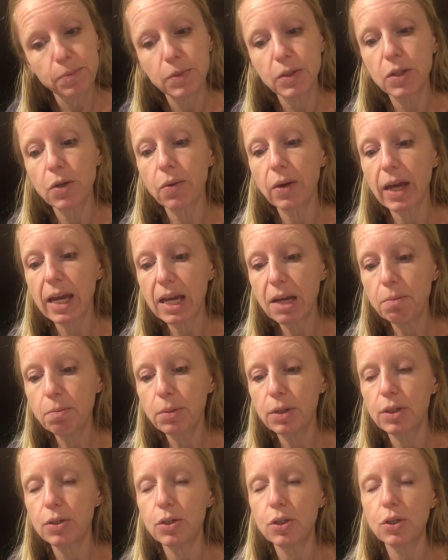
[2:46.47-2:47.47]
So
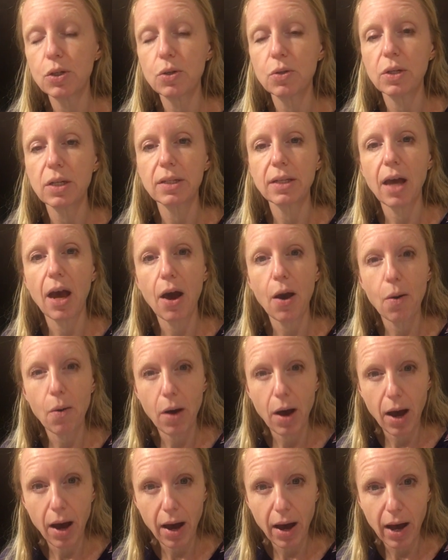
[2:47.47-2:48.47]
amplitude is how
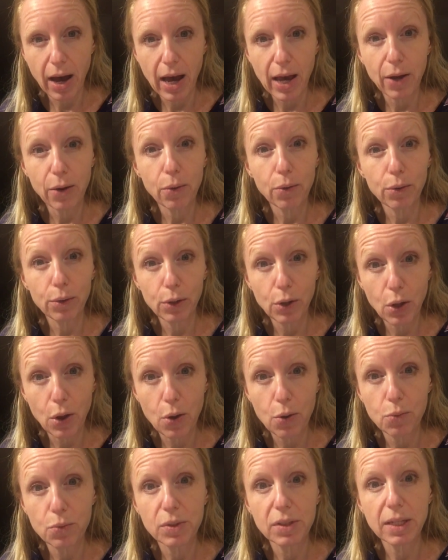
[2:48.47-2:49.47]
high or
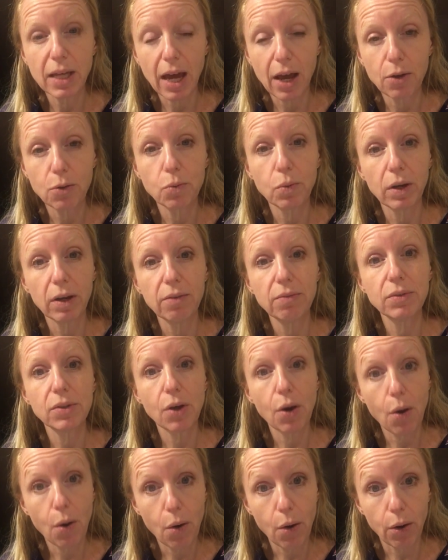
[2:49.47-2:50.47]
low sound waves
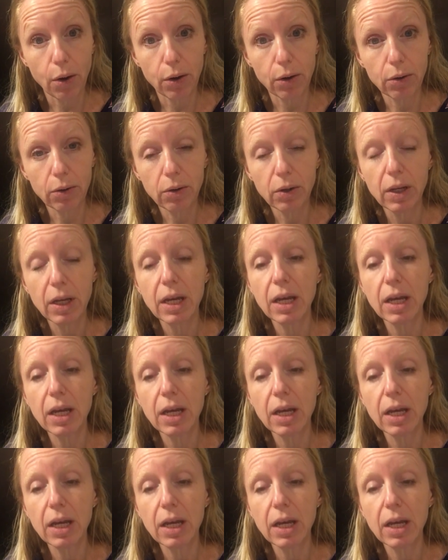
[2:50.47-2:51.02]
are,